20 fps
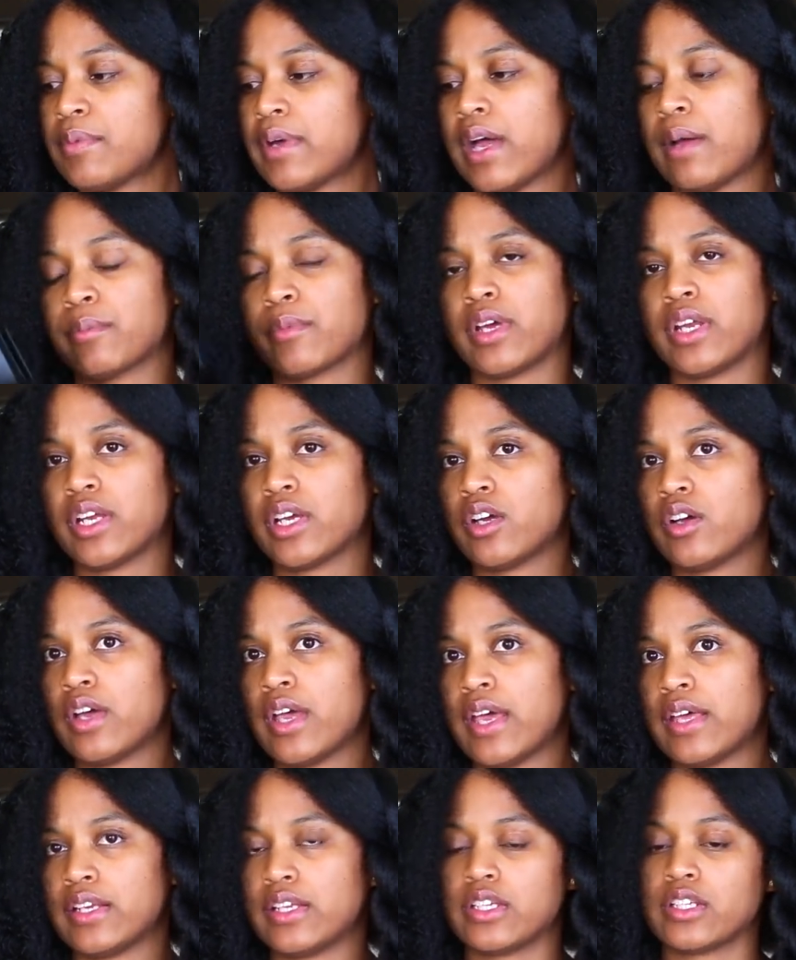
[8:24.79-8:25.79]
but I'm gonna go
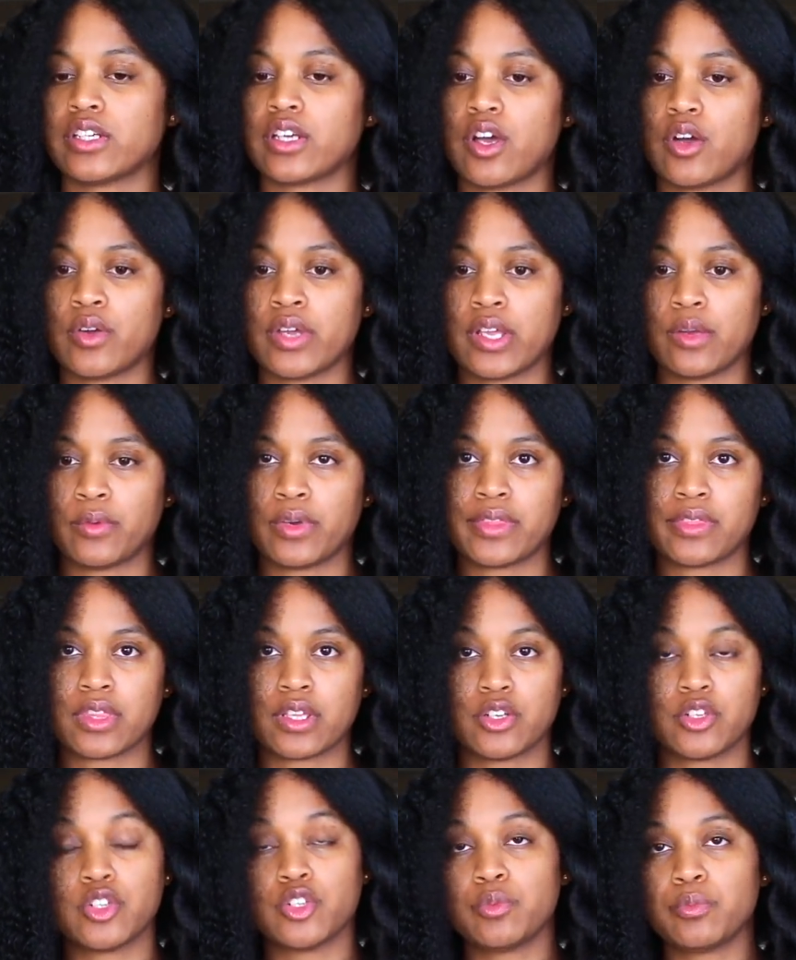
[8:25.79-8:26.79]
ahead and go in with the
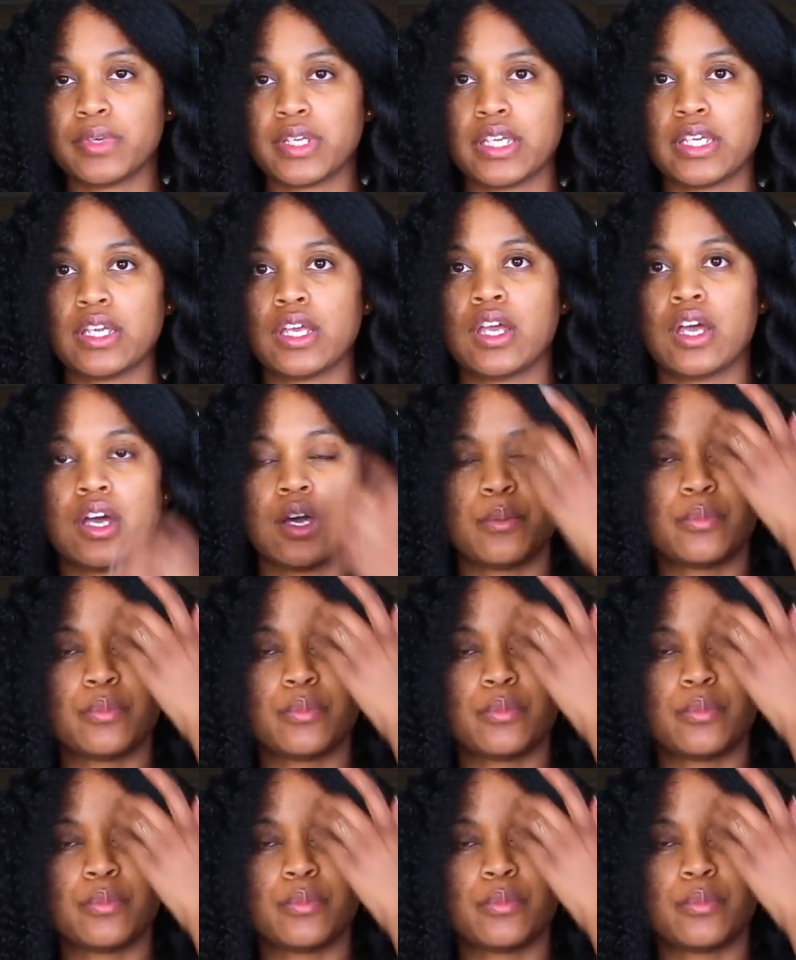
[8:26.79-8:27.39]
NuMe